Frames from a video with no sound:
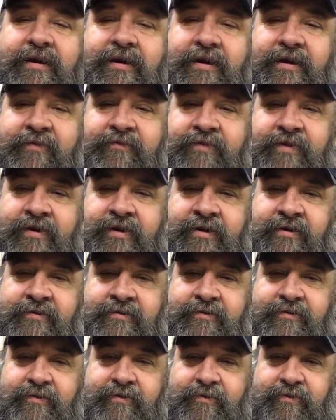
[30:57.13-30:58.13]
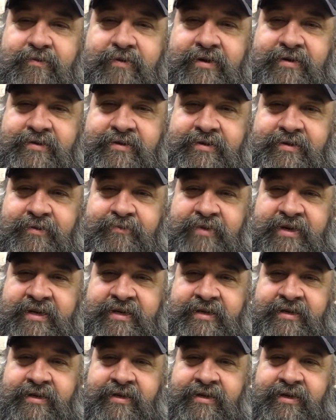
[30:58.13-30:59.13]
If you don't watch the
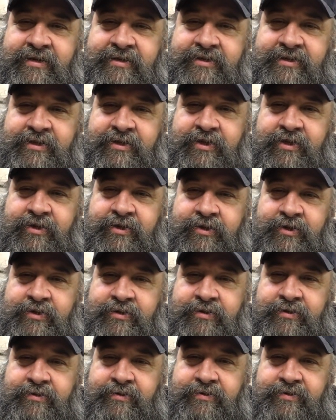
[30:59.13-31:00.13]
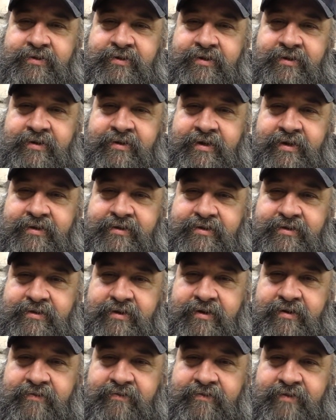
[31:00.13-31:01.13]
media and listen to the news and all that
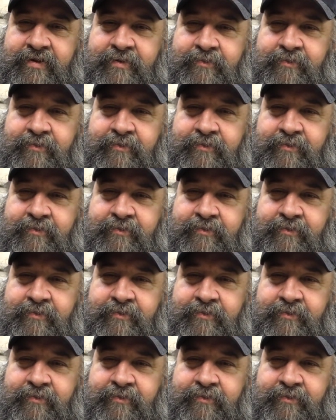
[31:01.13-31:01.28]
stuff,